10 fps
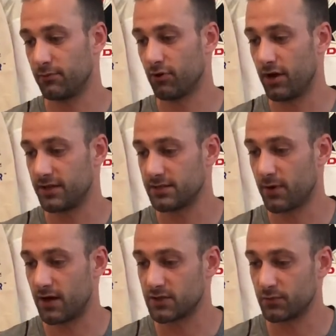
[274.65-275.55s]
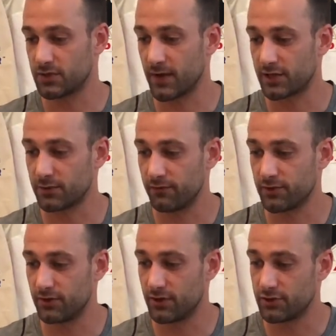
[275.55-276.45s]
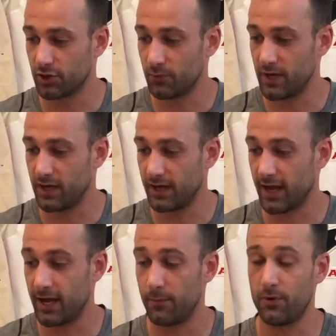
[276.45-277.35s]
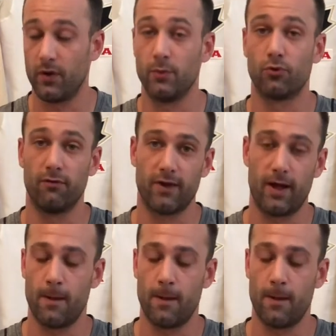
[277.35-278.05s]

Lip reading: broadest possible spectrum of the terpene and cannabinoid profile.